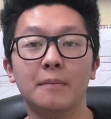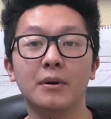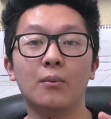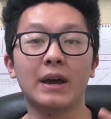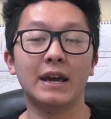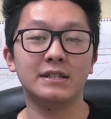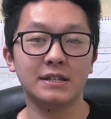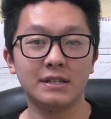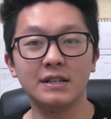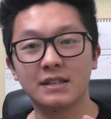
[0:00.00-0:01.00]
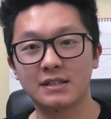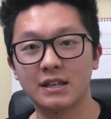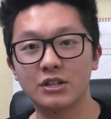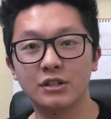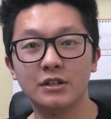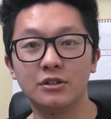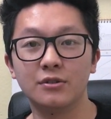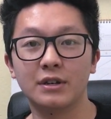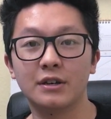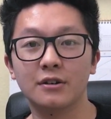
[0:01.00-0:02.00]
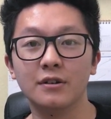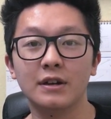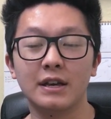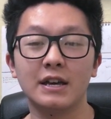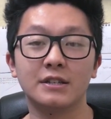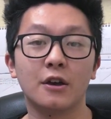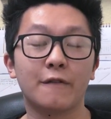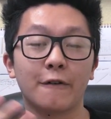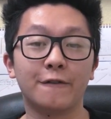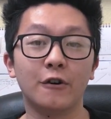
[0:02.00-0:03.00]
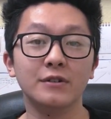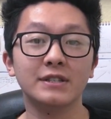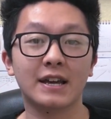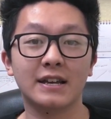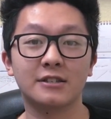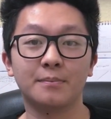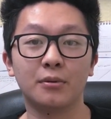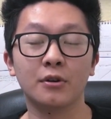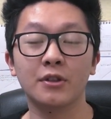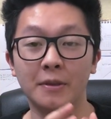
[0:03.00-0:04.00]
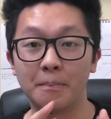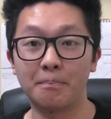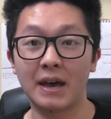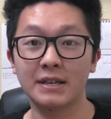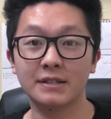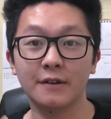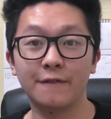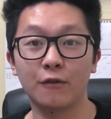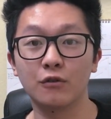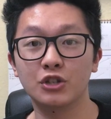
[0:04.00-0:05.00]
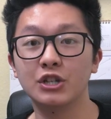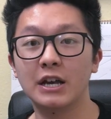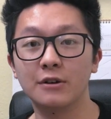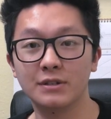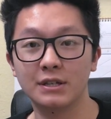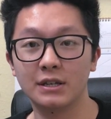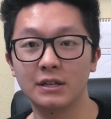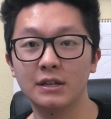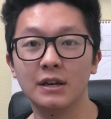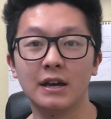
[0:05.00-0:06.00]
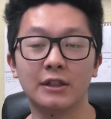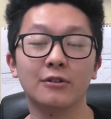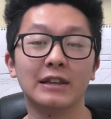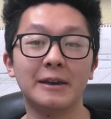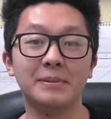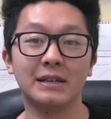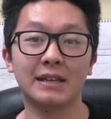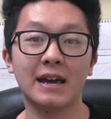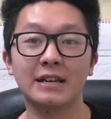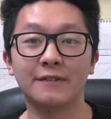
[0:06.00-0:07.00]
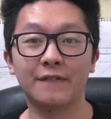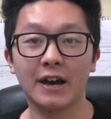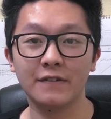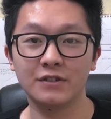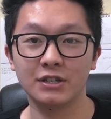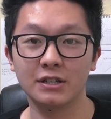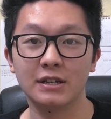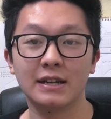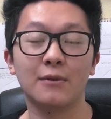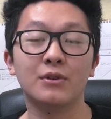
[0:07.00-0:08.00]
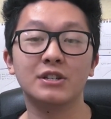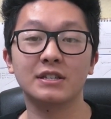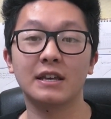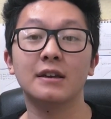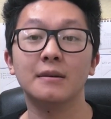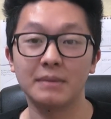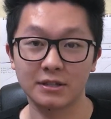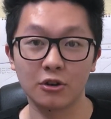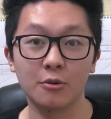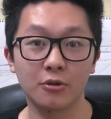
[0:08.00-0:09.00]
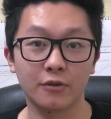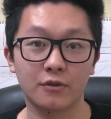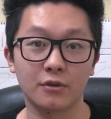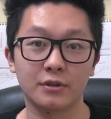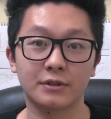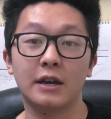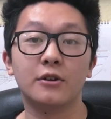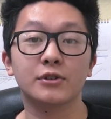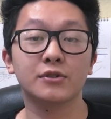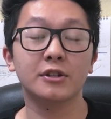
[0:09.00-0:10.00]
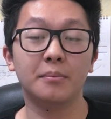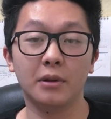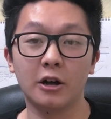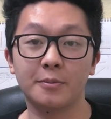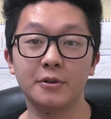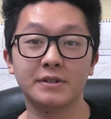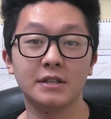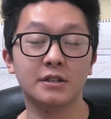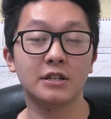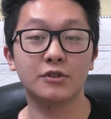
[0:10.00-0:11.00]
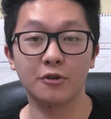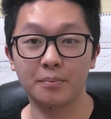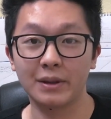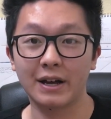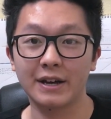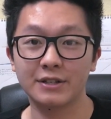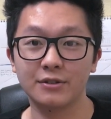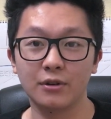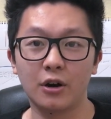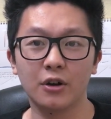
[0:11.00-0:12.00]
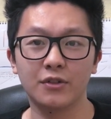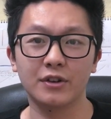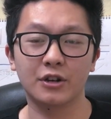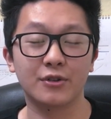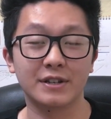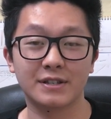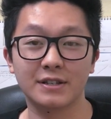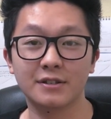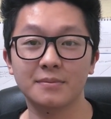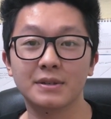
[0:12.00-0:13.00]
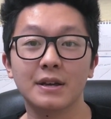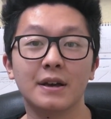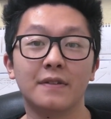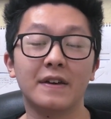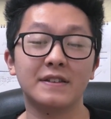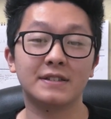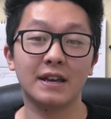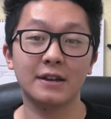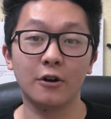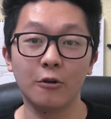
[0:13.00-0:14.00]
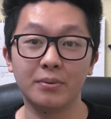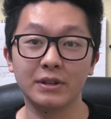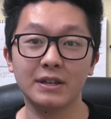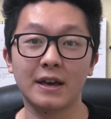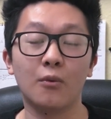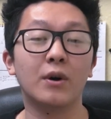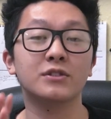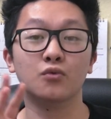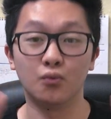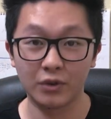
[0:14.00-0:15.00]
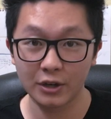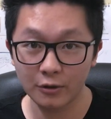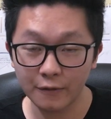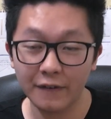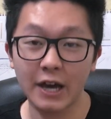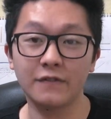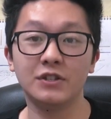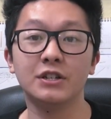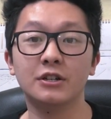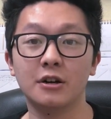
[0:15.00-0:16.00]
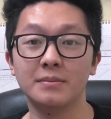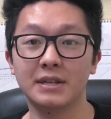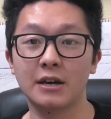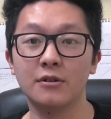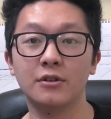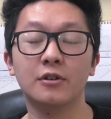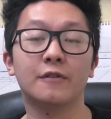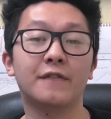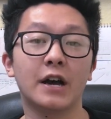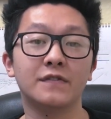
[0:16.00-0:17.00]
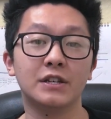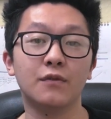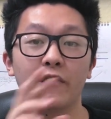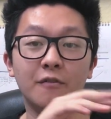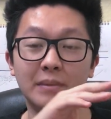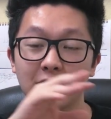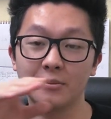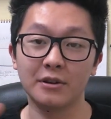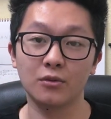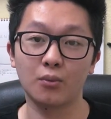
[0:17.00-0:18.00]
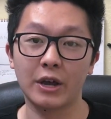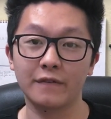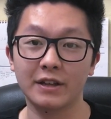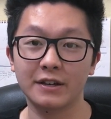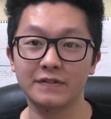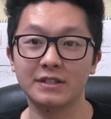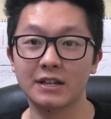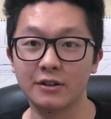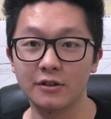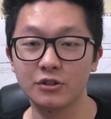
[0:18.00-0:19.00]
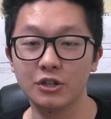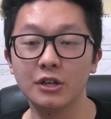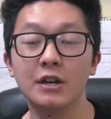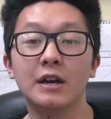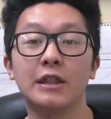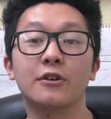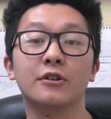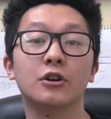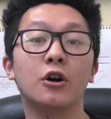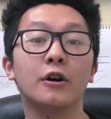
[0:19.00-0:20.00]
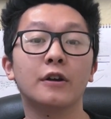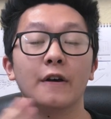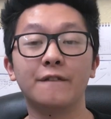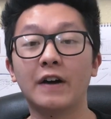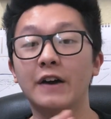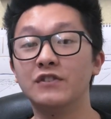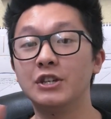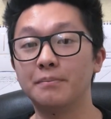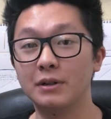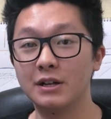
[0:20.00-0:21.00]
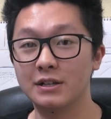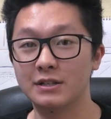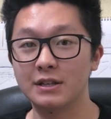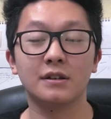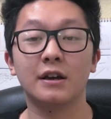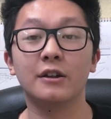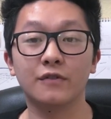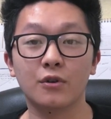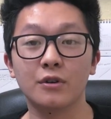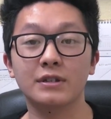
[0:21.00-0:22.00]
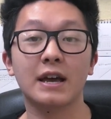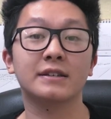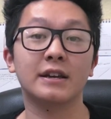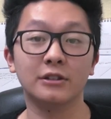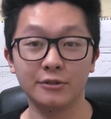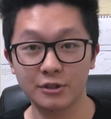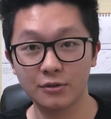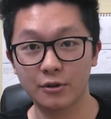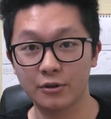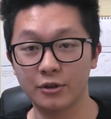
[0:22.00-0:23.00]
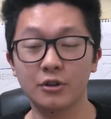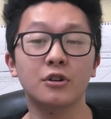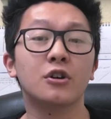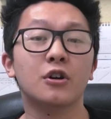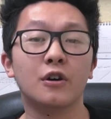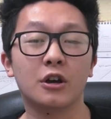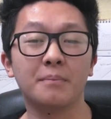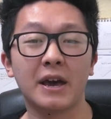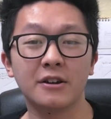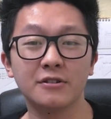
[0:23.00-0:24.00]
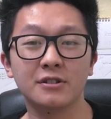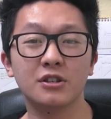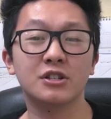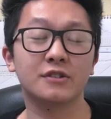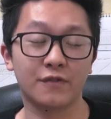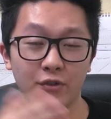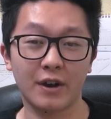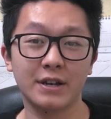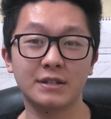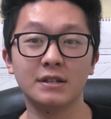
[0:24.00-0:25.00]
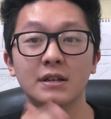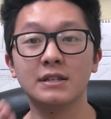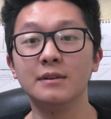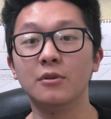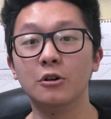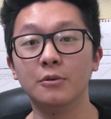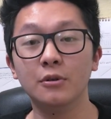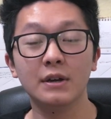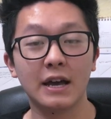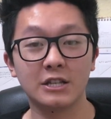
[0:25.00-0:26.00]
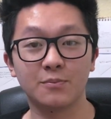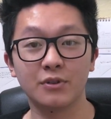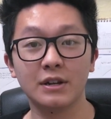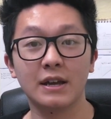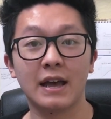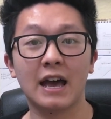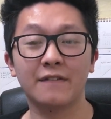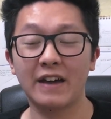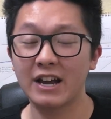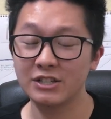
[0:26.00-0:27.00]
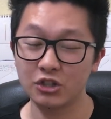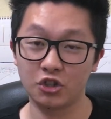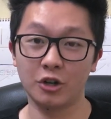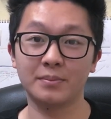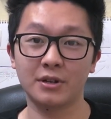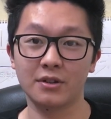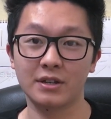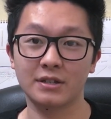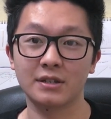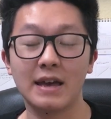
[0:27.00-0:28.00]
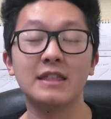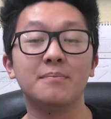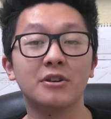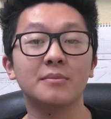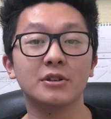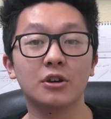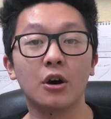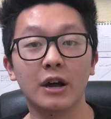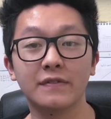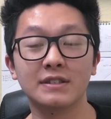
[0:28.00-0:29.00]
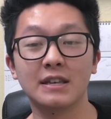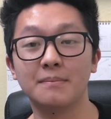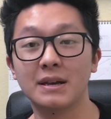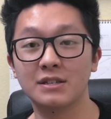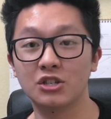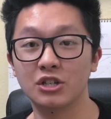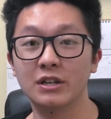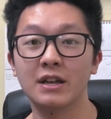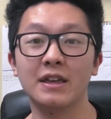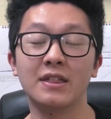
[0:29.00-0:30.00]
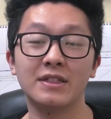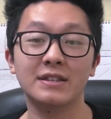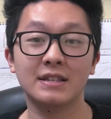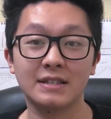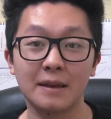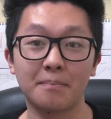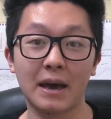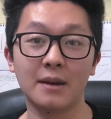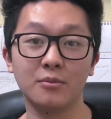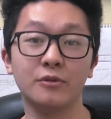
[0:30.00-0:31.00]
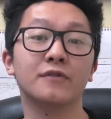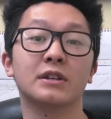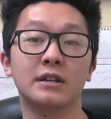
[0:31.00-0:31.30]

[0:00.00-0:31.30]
But what AT&T is essentially doing here is for phones that can support the best 4G LTE, they're labeling that as 5G, which is a misnomer, of course. And also in the blog post they done to reply to all the criticisms, they said openly that once real 5G comes out, 5G with millimeter wavelengths technology, they're going to call it 5G plus. And of course, as I alluded to earlier, competitors such as Verizon, T-Mobile, and Sprint have actually jumped on this, and they pretty much all have the same messaging that this is a bad move for the